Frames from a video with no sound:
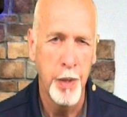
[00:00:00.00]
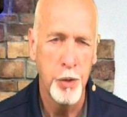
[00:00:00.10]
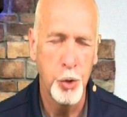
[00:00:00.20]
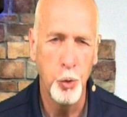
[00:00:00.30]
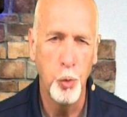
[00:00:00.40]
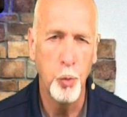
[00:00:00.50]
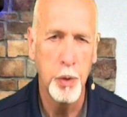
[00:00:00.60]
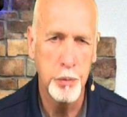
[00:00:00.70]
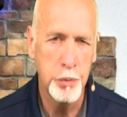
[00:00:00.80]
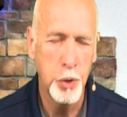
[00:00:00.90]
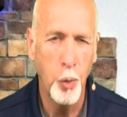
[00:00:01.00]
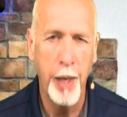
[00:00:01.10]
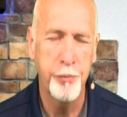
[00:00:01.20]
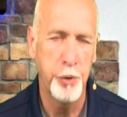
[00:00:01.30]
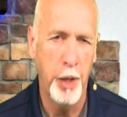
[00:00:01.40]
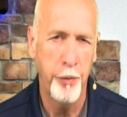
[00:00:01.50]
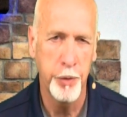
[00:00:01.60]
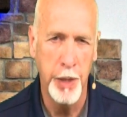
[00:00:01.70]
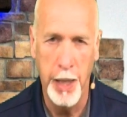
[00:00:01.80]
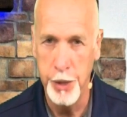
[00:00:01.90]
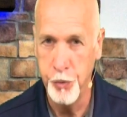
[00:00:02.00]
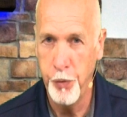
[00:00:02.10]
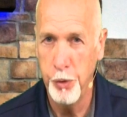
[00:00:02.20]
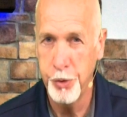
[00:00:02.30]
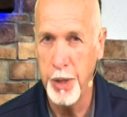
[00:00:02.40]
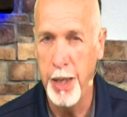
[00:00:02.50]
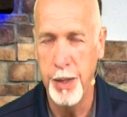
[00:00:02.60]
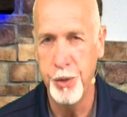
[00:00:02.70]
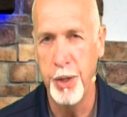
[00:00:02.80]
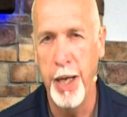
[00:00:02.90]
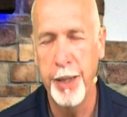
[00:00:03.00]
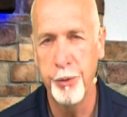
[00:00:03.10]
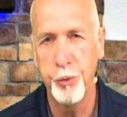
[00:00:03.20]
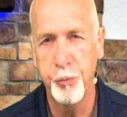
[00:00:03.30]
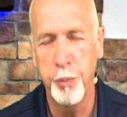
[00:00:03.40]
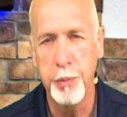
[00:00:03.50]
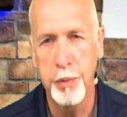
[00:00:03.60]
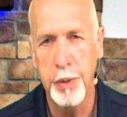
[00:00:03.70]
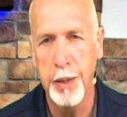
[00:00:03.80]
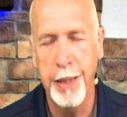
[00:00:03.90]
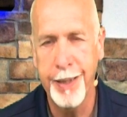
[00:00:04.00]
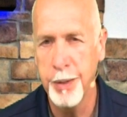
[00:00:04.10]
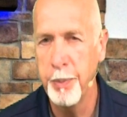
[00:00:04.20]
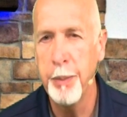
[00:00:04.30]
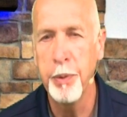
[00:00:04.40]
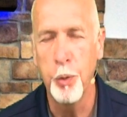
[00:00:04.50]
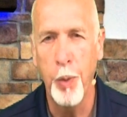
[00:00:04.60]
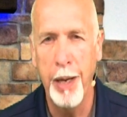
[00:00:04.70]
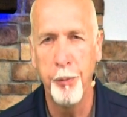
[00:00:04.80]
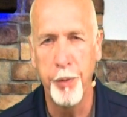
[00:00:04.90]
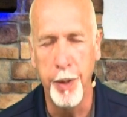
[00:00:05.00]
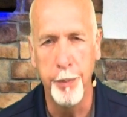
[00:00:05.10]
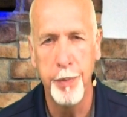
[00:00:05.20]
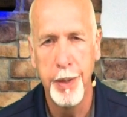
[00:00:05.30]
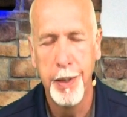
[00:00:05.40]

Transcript: to go after other gods, false gods, and idols from like the people around them.